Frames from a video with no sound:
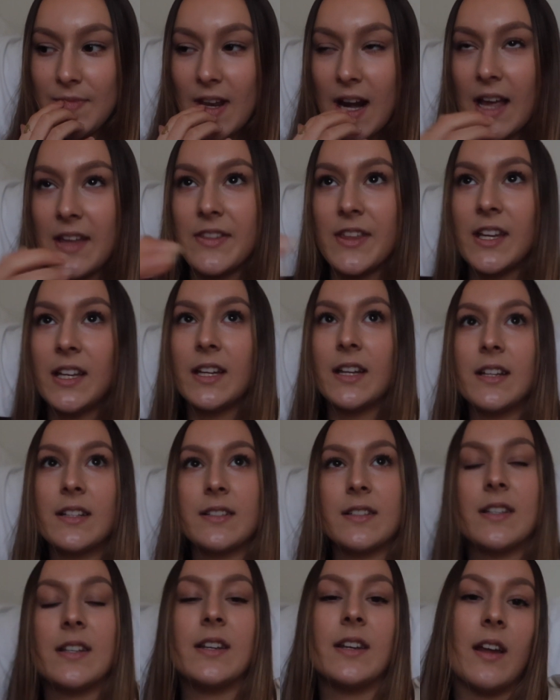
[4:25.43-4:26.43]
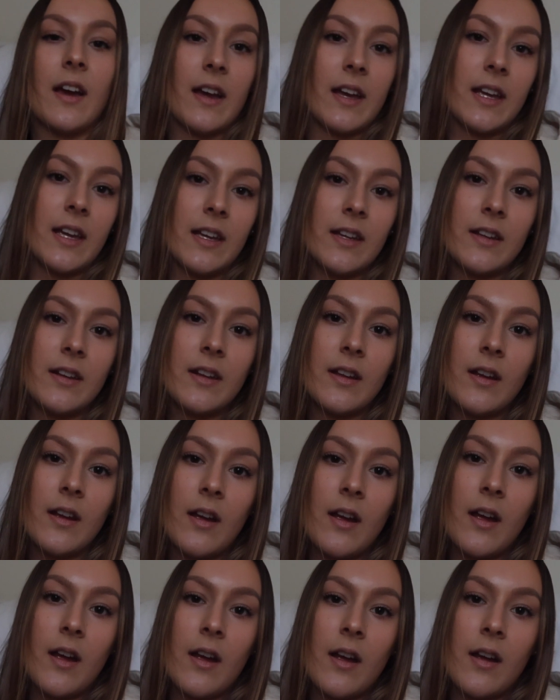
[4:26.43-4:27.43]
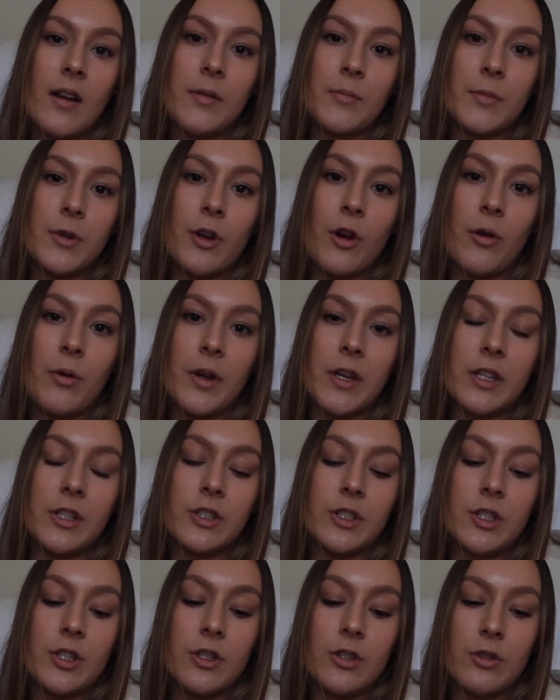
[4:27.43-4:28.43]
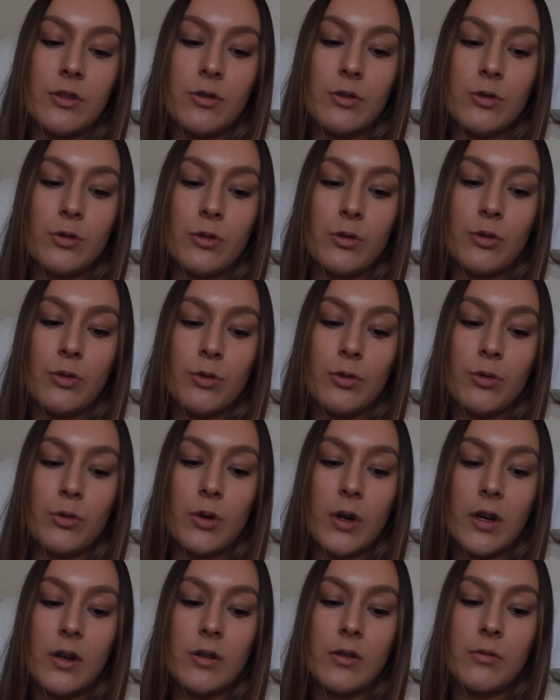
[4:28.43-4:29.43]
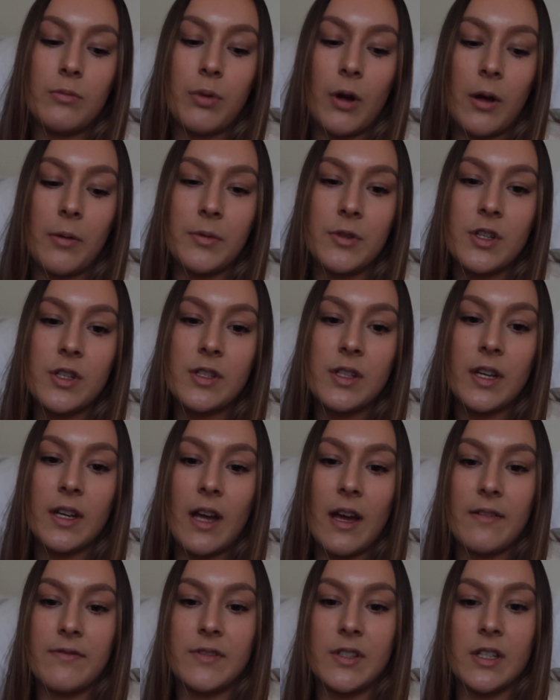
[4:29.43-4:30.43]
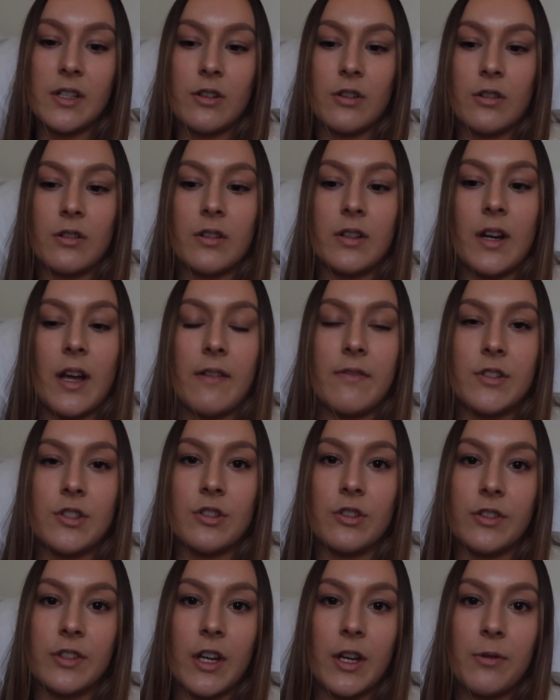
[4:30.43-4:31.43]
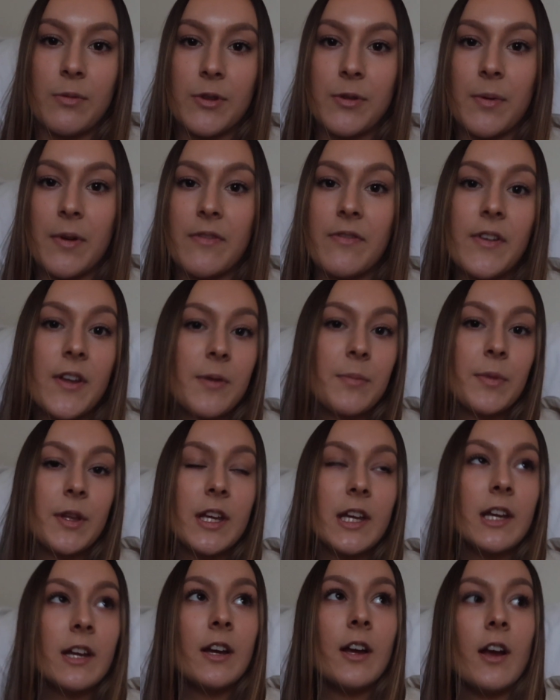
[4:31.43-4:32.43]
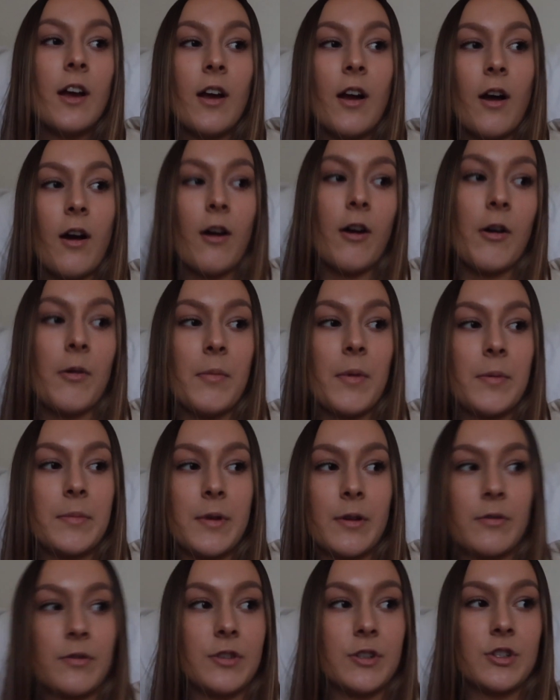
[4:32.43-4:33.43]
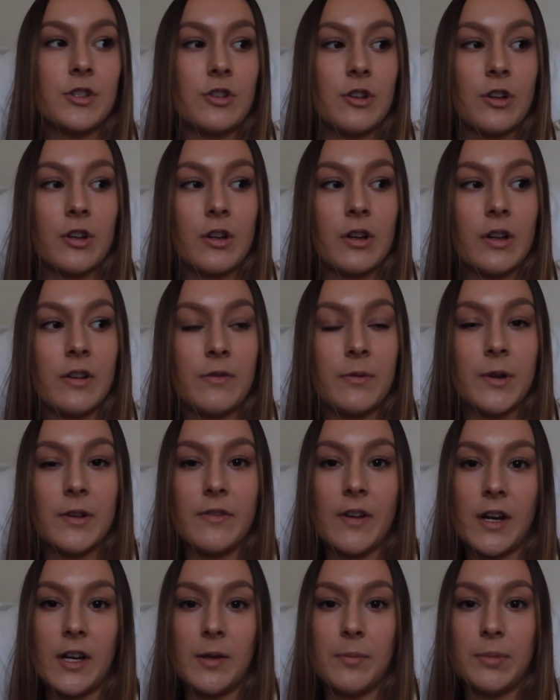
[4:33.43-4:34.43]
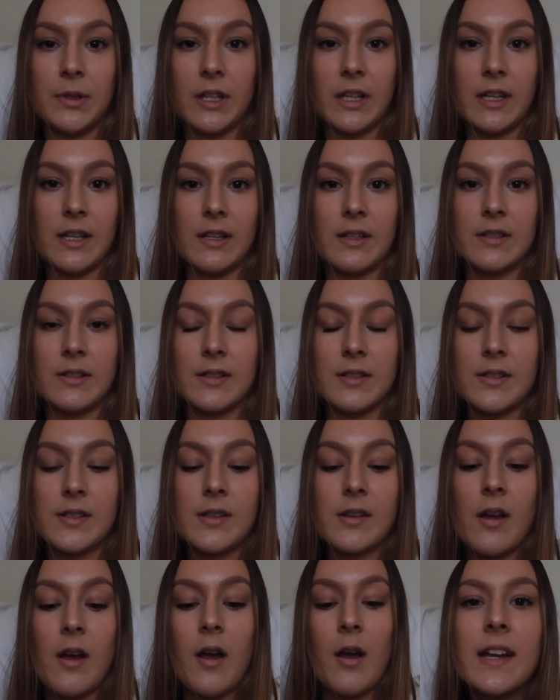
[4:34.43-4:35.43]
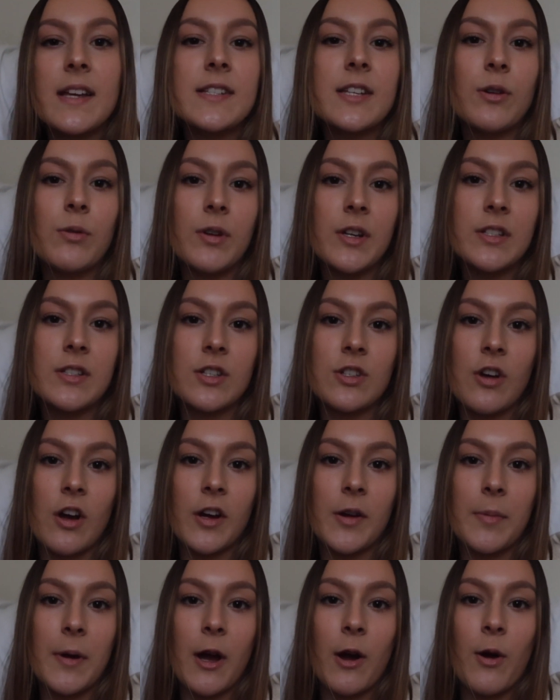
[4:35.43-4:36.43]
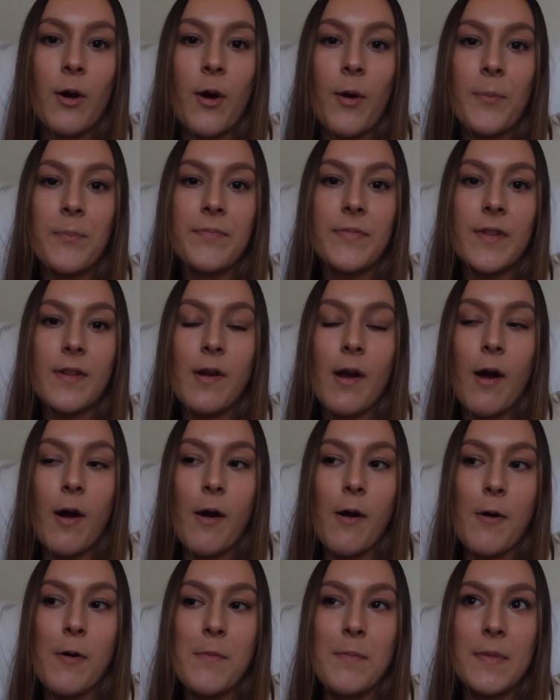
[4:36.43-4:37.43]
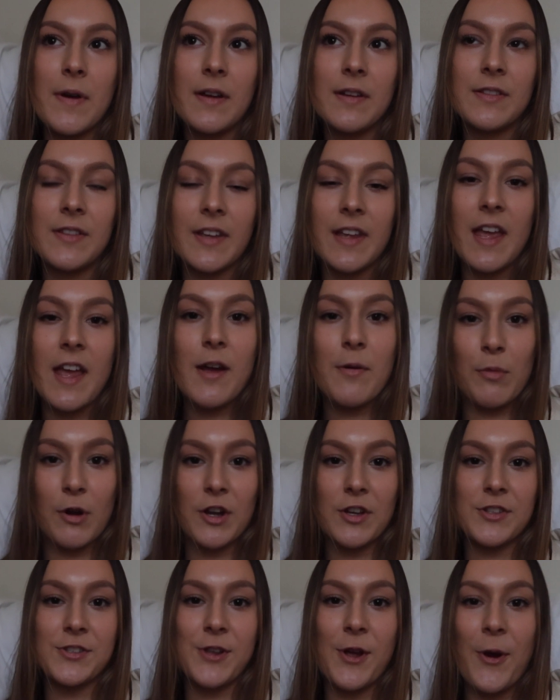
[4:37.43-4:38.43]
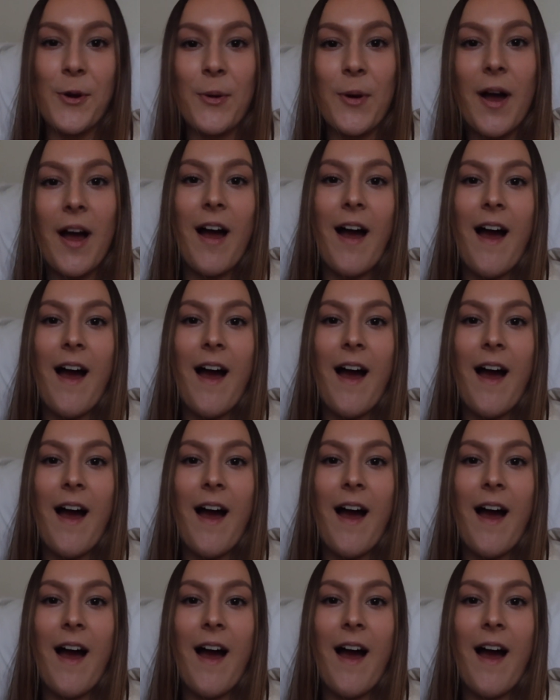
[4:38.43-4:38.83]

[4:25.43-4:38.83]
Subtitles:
I think tonight going to probably just like have dinner and have a chill night with my family. I'm not really sure if we have any plans. I guess I wanted to talk about the camera. So